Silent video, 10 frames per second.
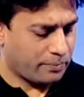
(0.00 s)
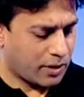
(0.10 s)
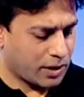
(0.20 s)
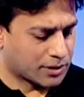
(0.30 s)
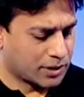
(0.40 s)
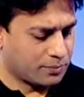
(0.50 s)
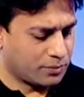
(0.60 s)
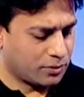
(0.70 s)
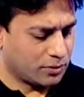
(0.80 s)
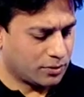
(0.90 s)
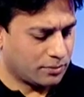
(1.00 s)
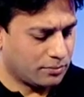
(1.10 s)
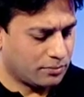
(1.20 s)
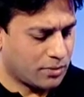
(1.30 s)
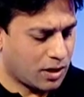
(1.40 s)
Basketball.
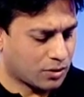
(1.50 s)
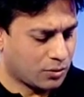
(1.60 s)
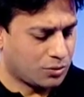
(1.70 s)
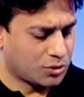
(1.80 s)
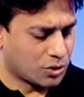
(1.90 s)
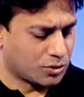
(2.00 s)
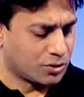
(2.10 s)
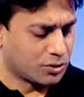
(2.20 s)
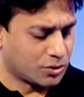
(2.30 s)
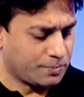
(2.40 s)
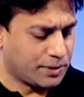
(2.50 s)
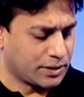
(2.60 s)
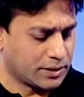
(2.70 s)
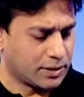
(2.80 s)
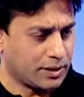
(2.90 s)
Michael Jordan
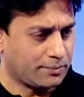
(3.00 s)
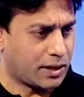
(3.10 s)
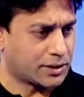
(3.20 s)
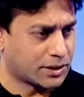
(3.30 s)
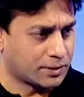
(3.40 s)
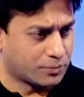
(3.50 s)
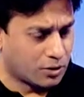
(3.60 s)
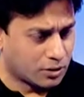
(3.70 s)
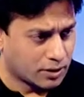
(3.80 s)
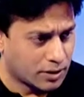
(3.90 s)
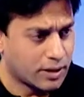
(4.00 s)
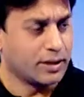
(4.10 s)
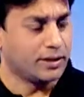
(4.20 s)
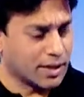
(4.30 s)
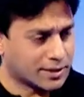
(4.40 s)
competed in basketball?
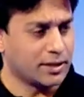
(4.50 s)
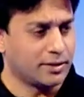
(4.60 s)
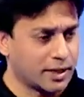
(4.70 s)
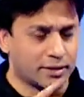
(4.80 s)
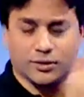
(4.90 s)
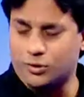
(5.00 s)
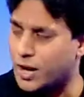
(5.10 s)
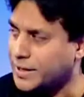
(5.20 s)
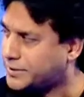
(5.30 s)
Yes, he did. You're right.